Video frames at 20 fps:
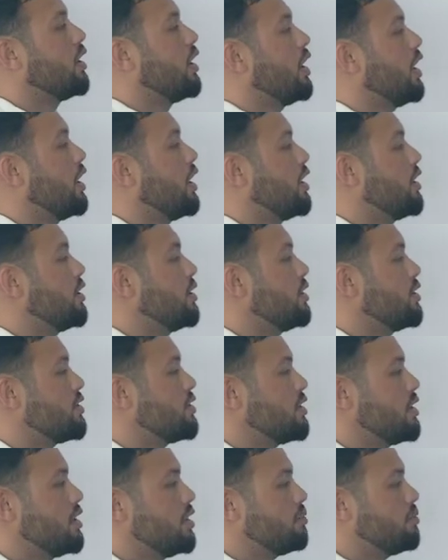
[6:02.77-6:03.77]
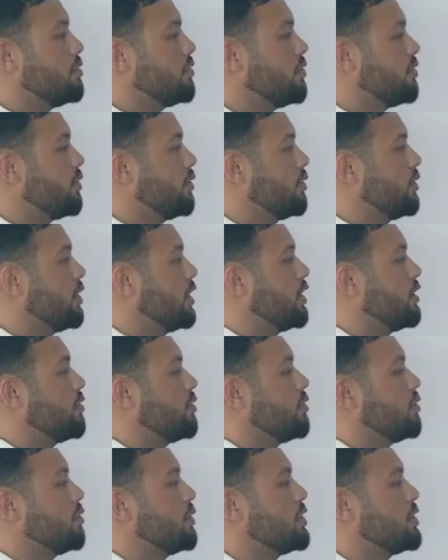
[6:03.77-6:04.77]
I said before that
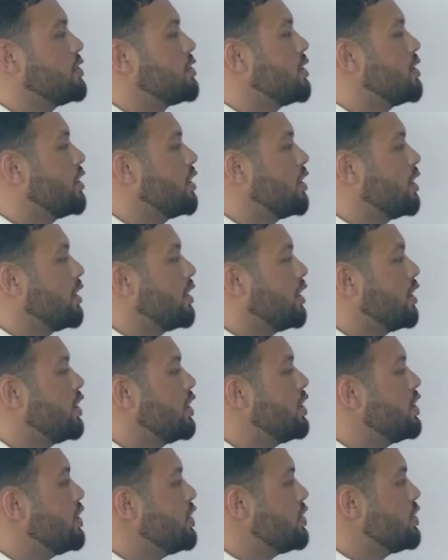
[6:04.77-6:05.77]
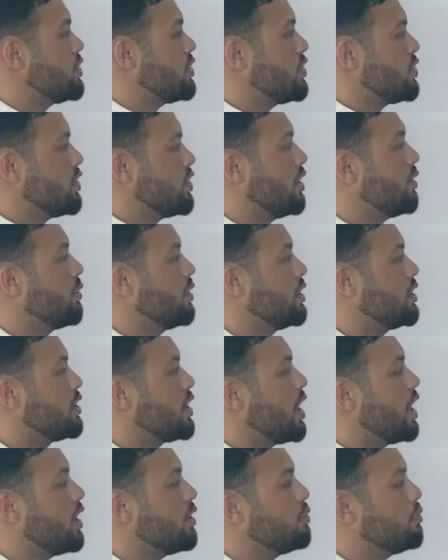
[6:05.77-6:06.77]
with he, she, with
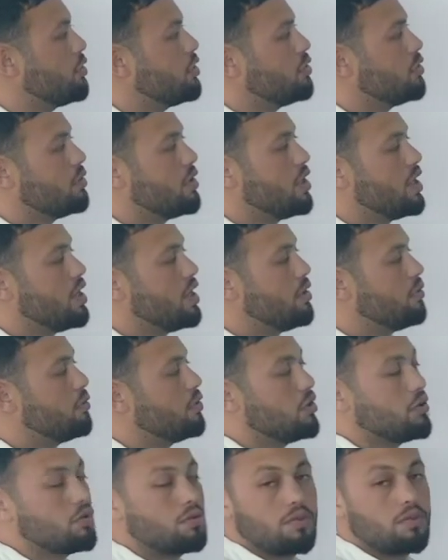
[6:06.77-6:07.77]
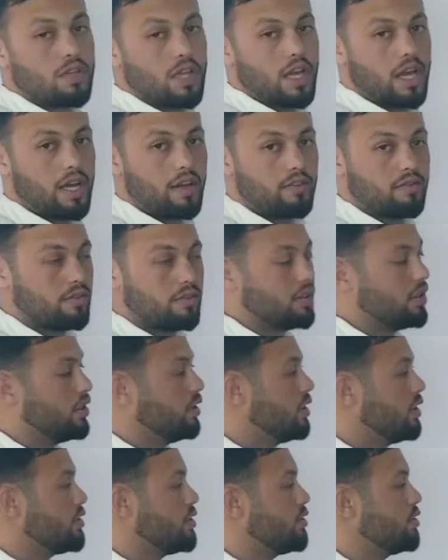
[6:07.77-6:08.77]
I, we, you, they, we use have.
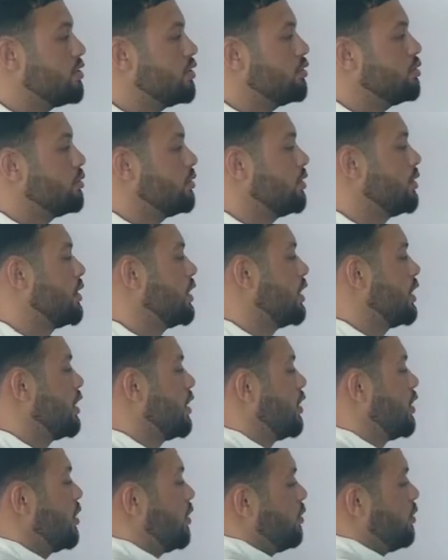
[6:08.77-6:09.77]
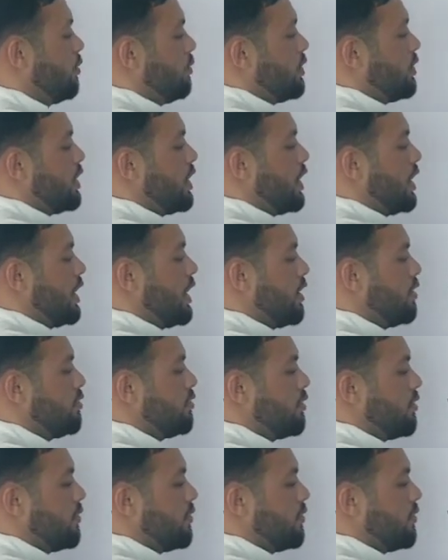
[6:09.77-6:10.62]
This is the rule. We have,